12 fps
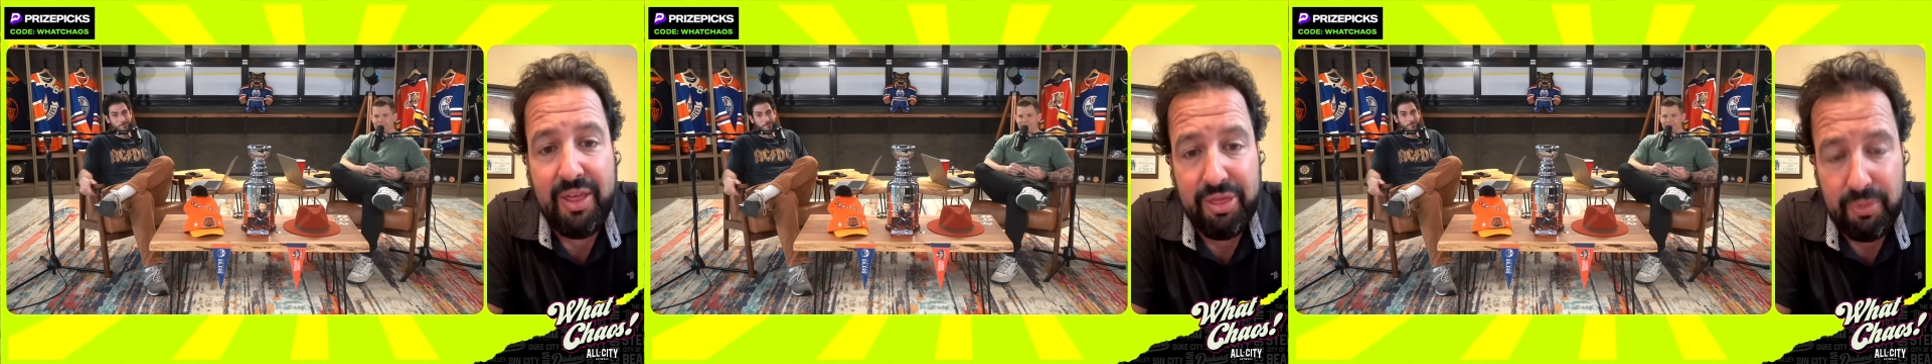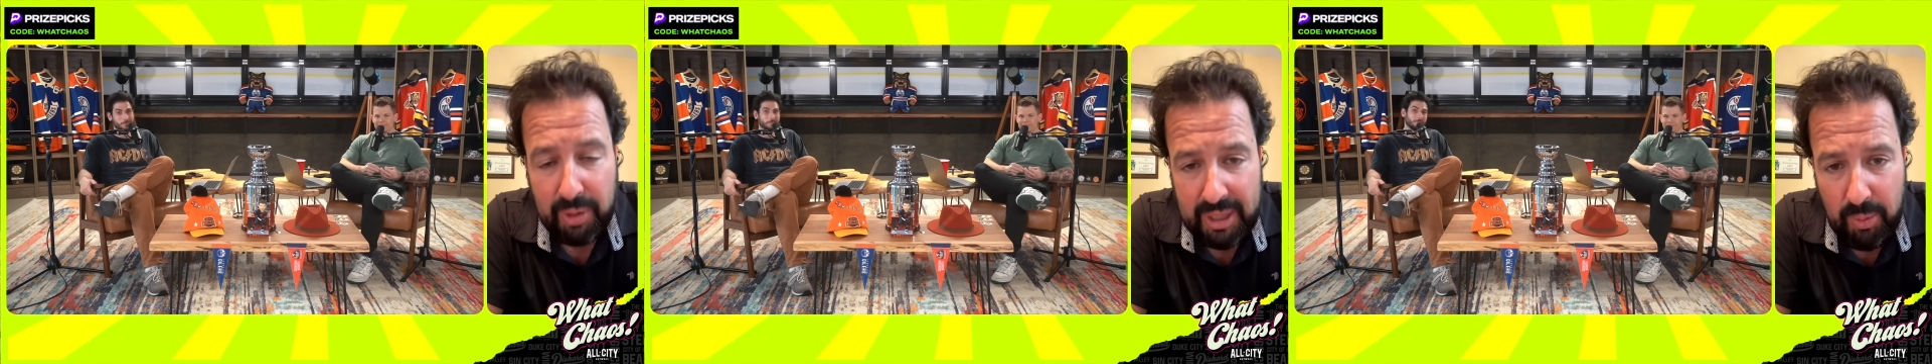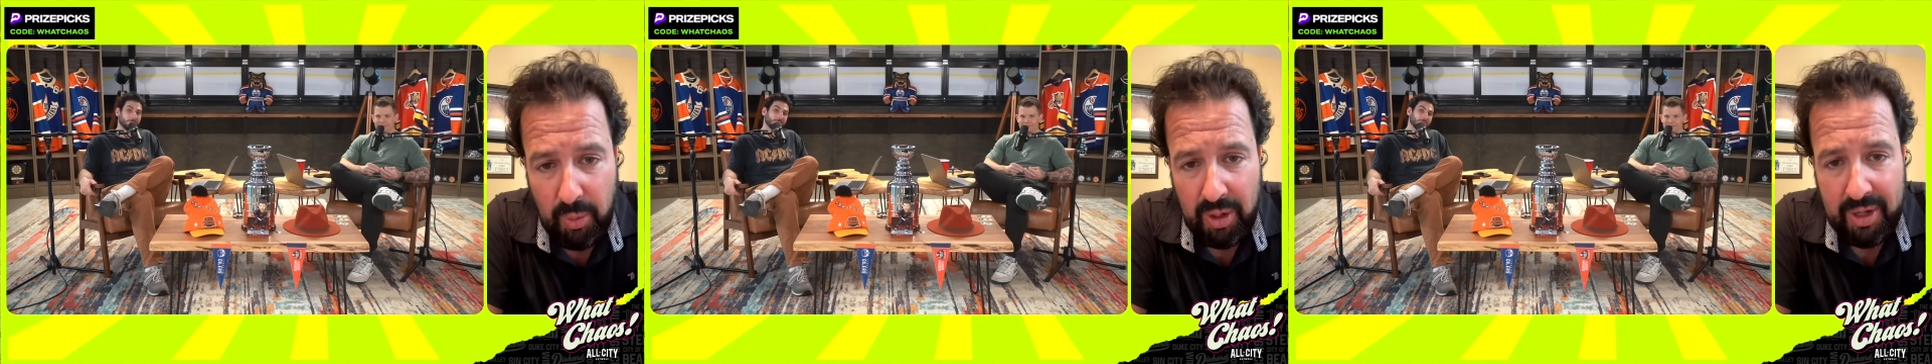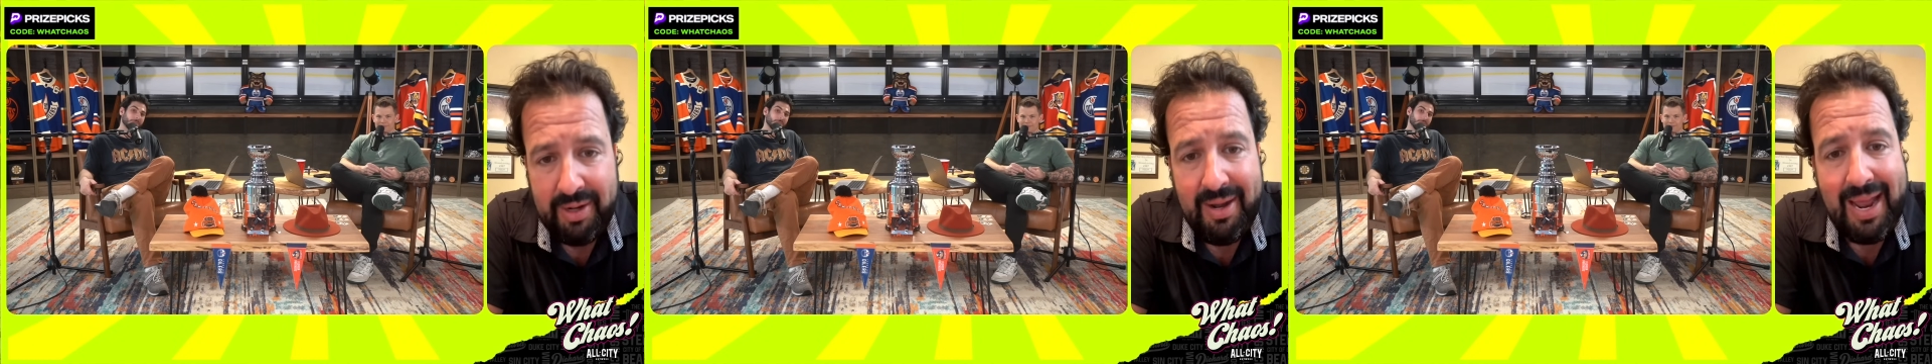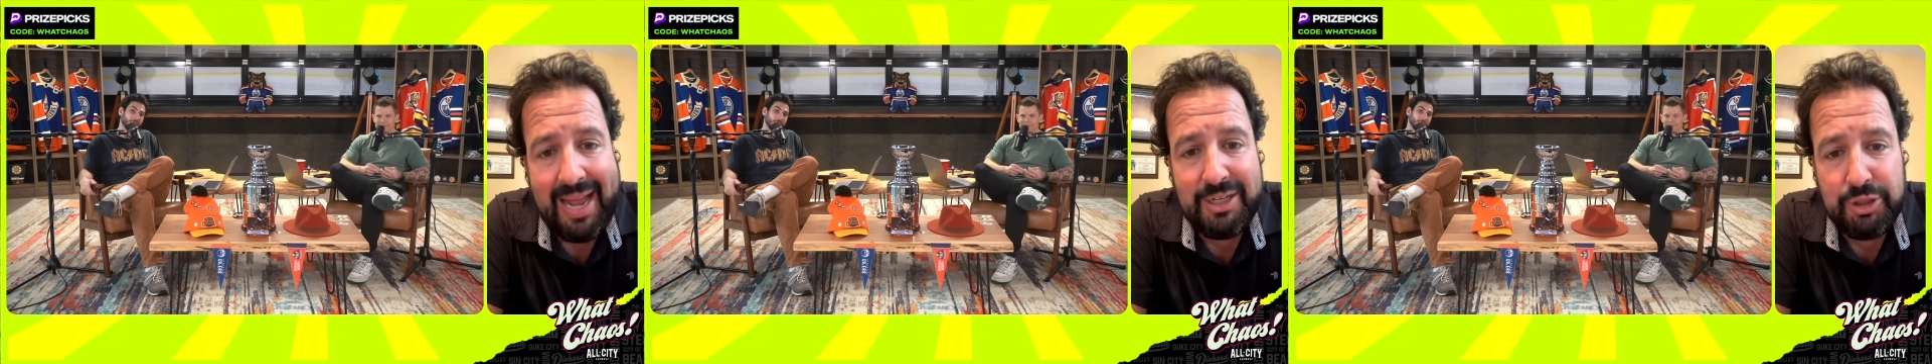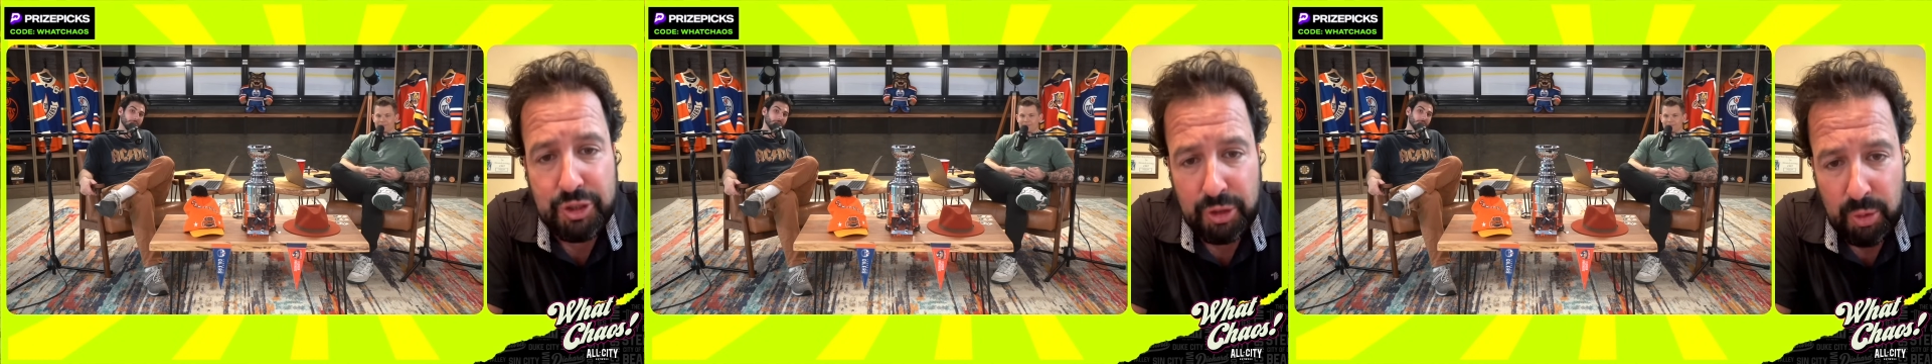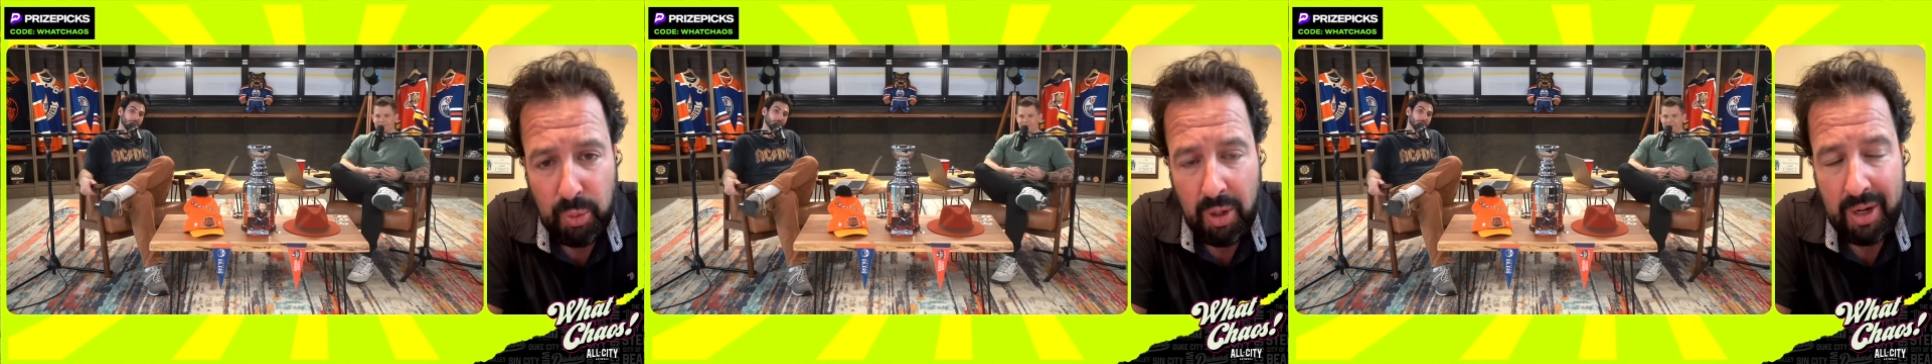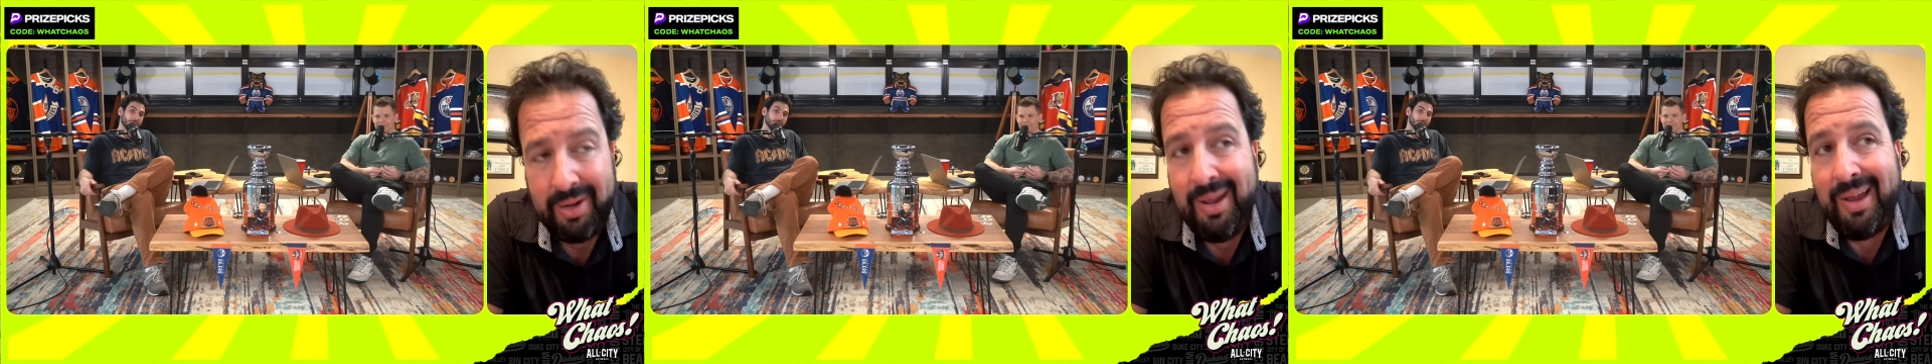3-1 and
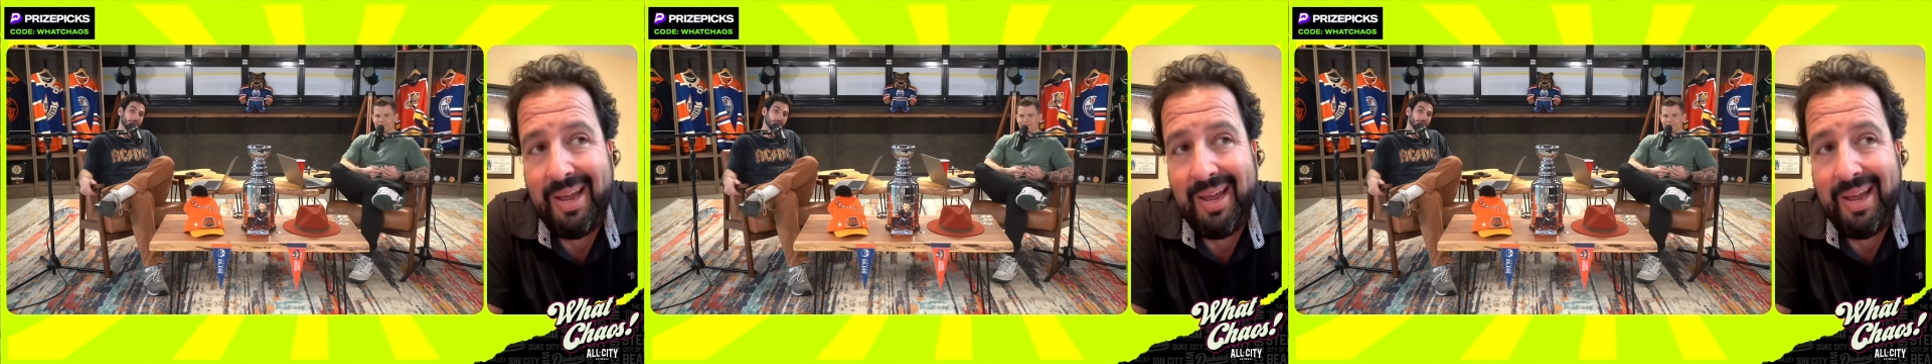2-1,